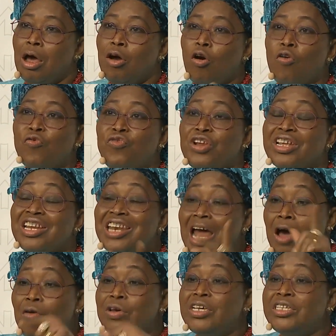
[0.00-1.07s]
conflict.
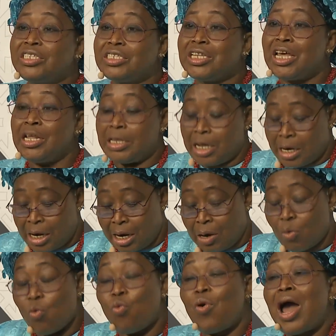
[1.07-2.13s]
Now it's
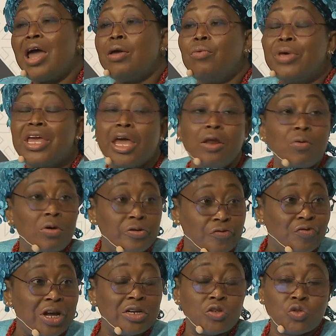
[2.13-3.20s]
internal. Why we cannot
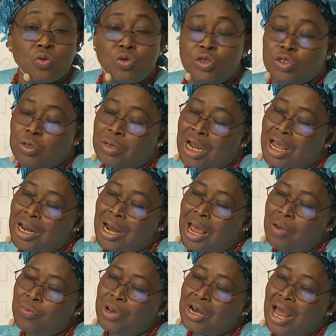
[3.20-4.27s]
find a solution? And
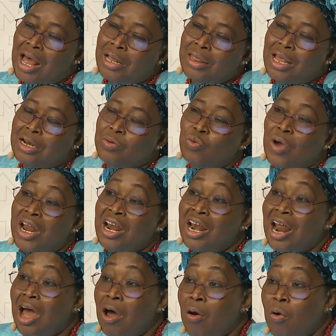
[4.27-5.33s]
I will add that one
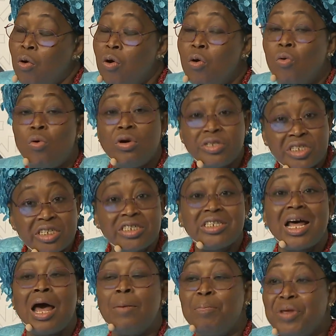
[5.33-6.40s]
now, what is
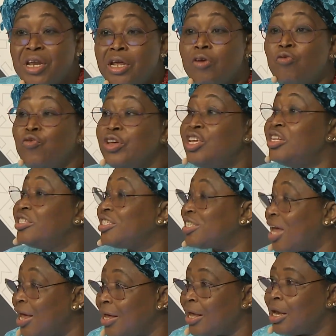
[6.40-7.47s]
happening in
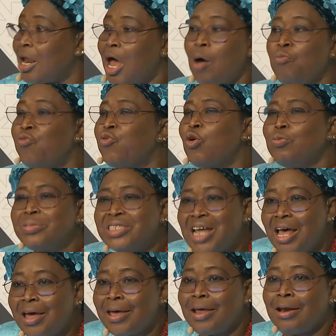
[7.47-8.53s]
Sahel. I'm from
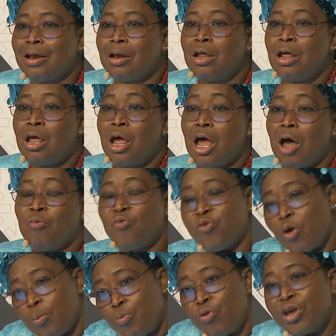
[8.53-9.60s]
Sahel. I'm
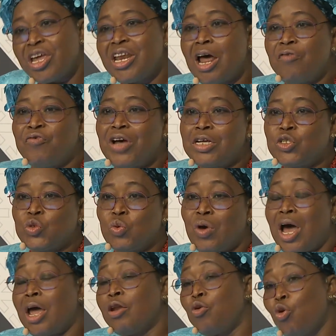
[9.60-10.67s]
from Burkina Faso,
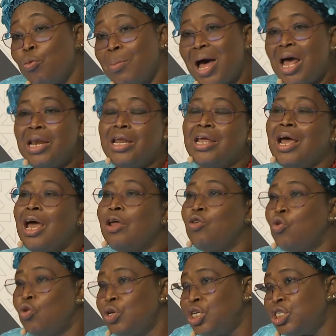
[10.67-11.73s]
I know Mali, I
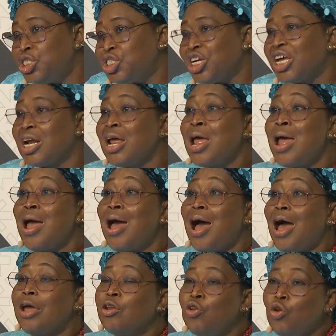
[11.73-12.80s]
know Niger,
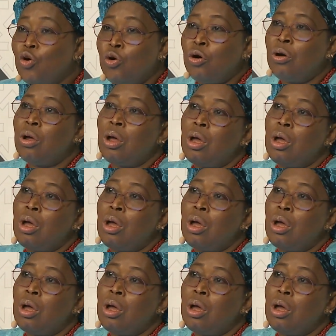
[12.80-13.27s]
I know